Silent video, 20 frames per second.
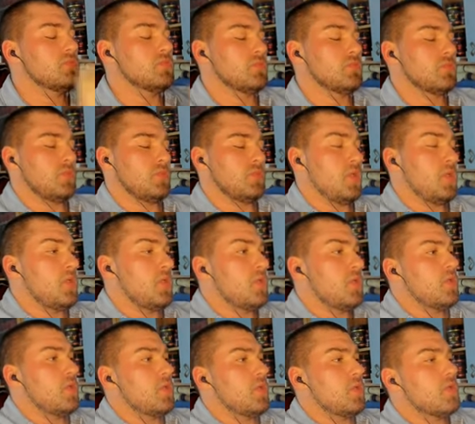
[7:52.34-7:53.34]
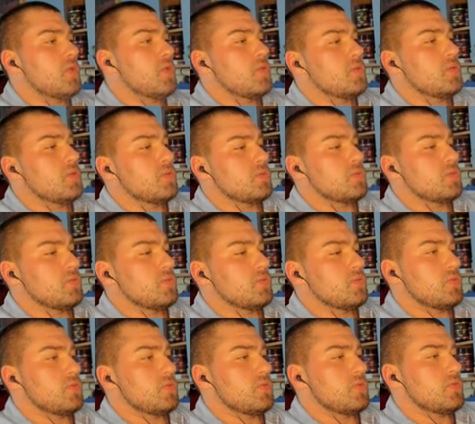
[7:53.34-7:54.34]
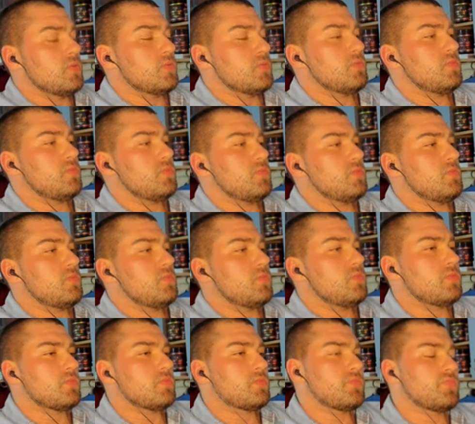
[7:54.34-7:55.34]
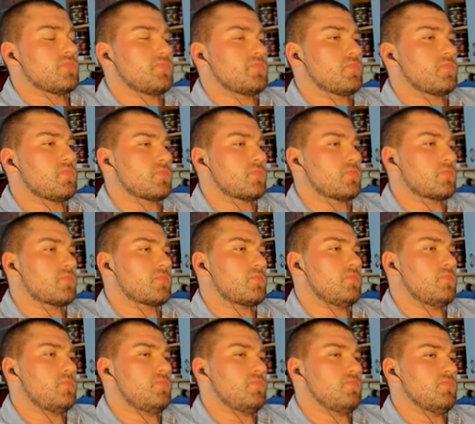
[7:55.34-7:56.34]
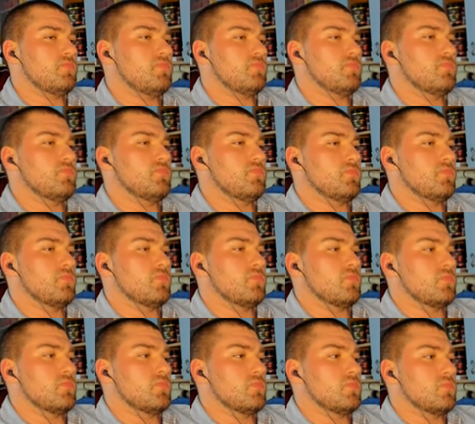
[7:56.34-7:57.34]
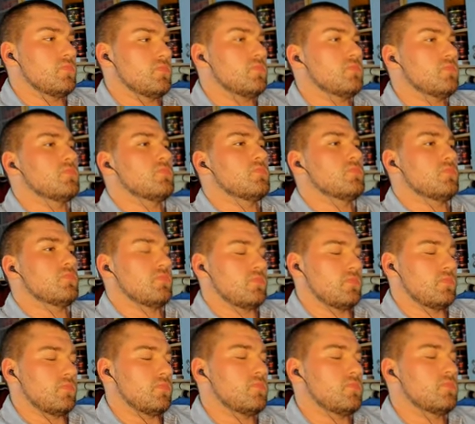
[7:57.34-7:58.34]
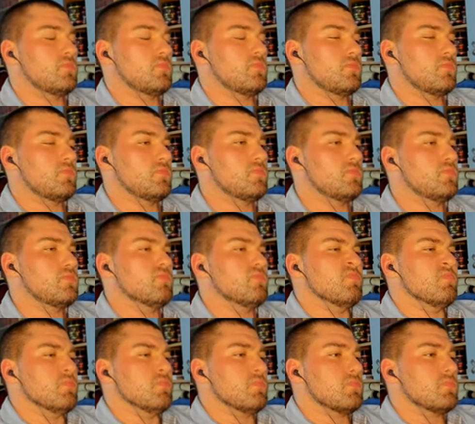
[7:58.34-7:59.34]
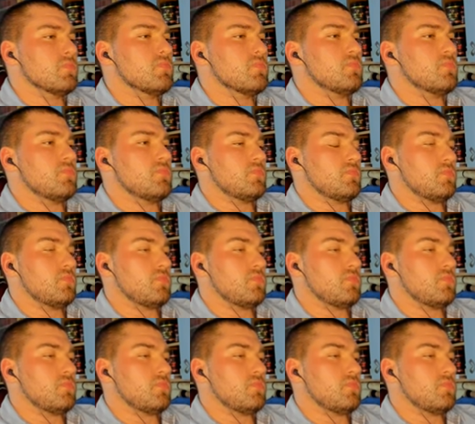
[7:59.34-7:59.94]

[no speech]